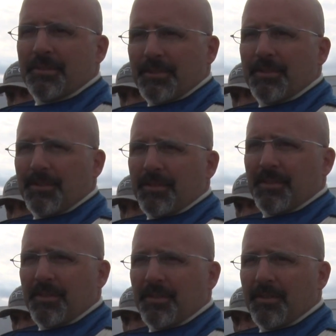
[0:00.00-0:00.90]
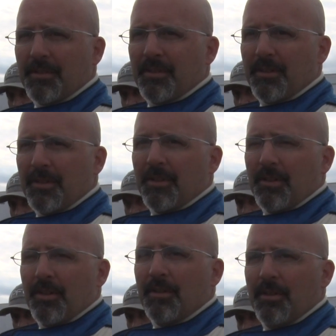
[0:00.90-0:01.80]
You just slowly
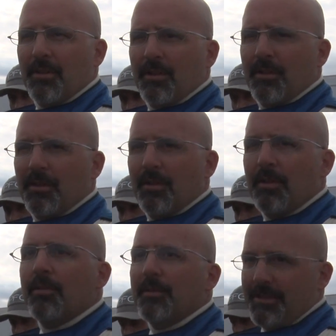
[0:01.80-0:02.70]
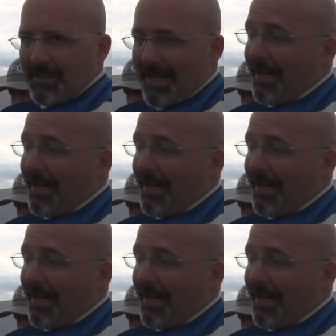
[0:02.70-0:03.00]
upping it a little bit each time.